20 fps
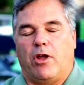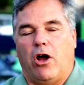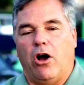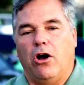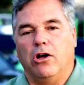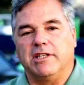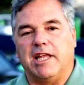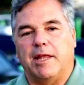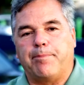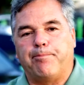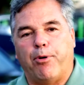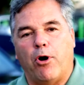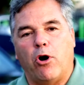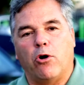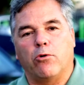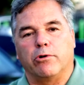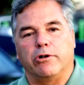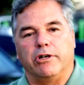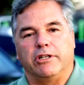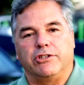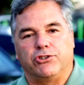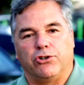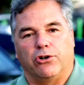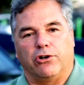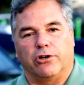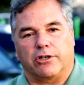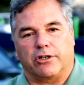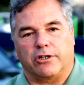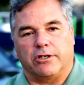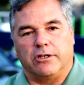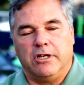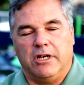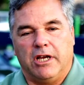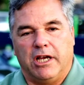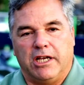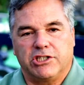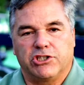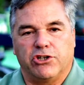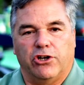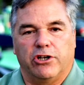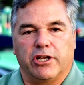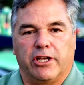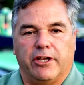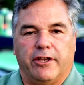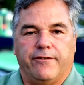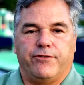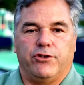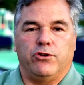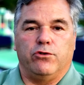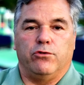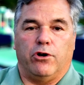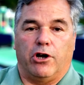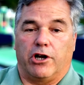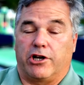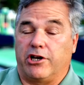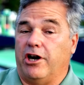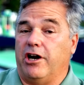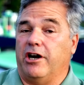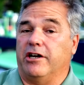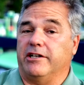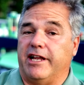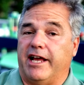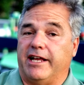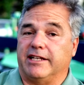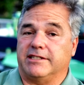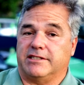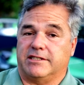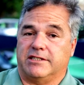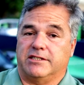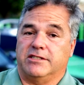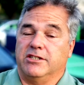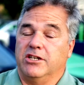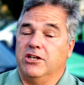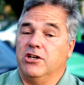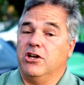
all that power and torque is going to give you a car that's